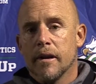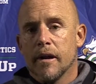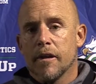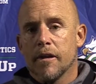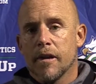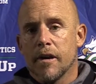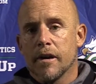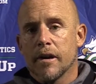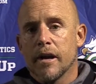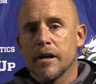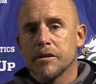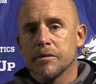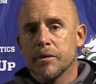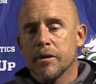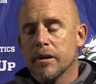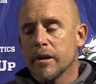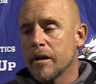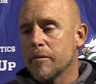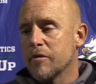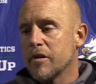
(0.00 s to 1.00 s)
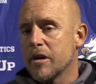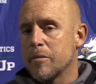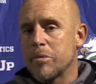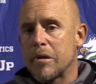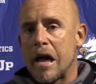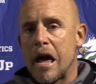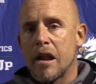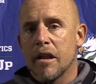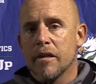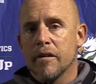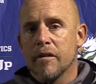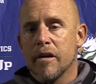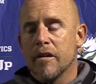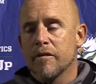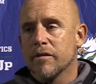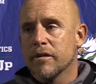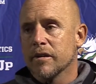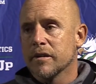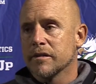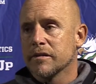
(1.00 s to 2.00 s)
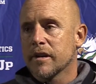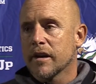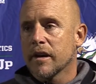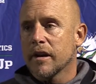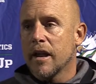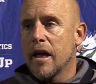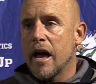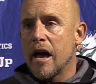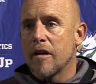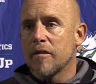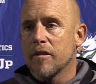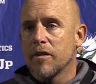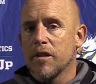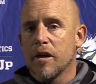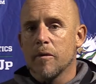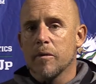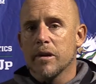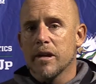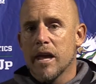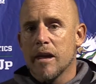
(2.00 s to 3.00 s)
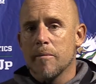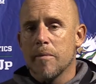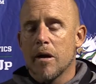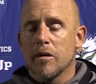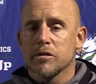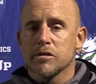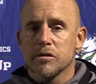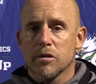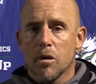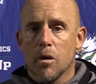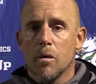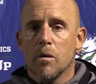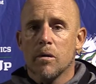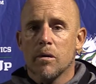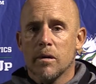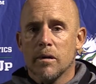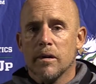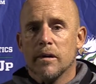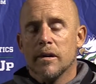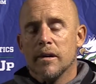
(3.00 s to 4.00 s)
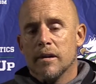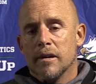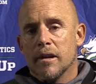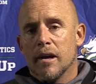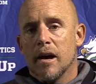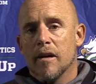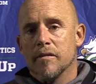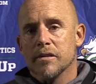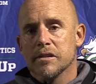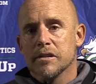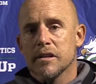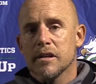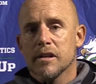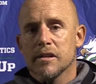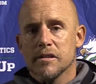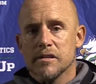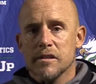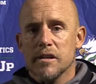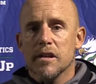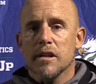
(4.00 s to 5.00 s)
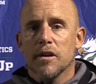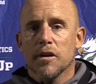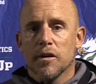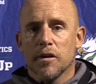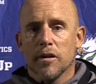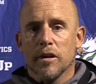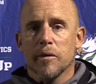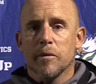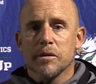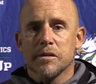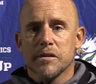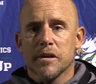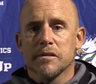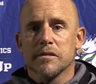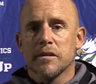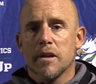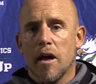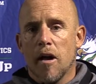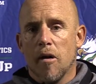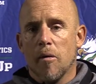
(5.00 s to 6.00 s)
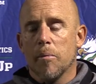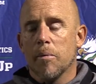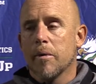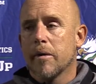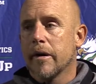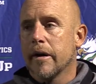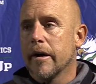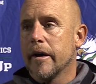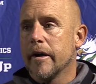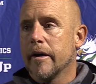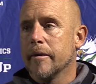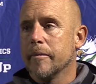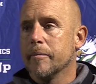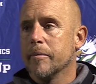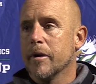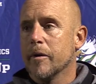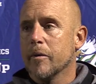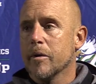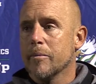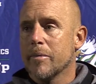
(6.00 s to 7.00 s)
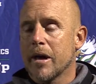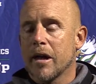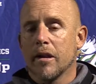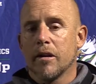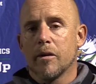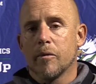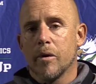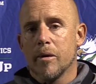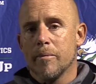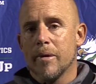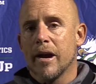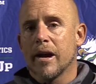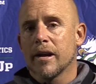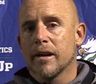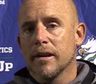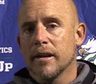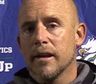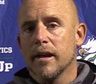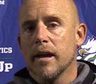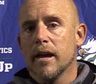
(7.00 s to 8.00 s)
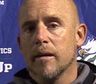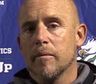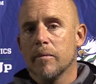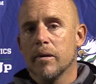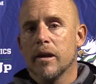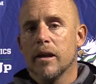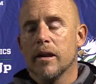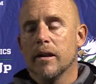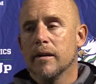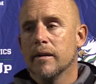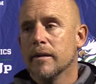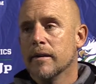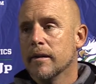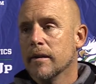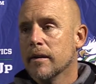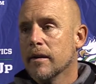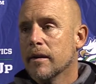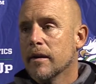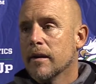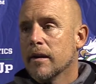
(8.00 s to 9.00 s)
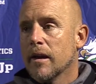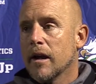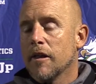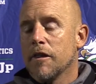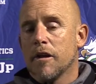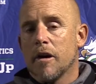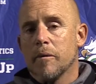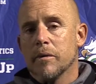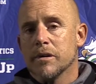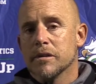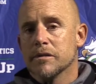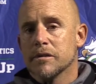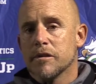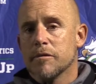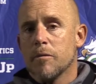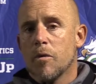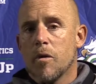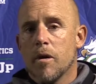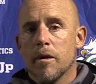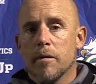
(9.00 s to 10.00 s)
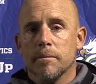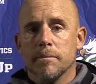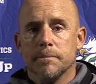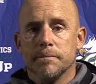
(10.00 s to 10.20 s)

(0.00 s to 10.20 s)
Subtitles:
I thought our guys really, I'm very proud of their effort in the second half. I thought we came out slow, obviously conceding early, which doesn't help, but we battled our way back in the game, and I thought we deserved more.